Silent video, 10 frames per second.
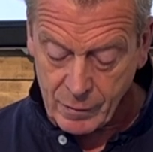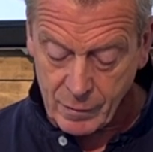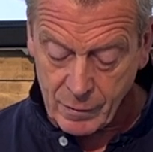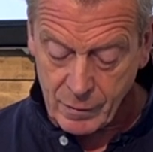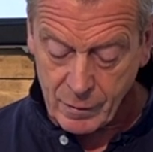
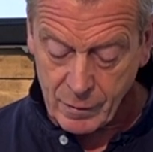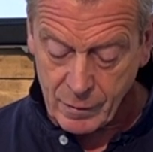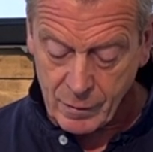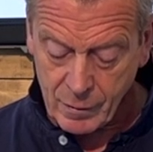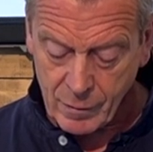
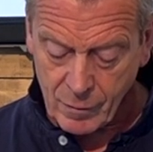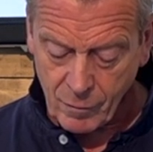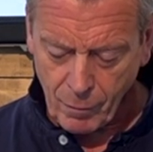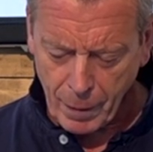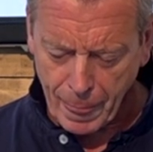
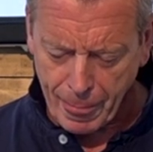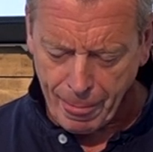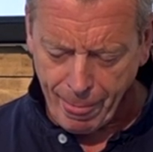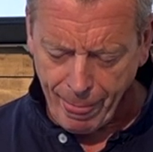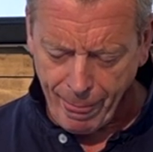
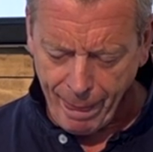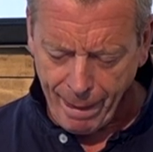(no one is talking)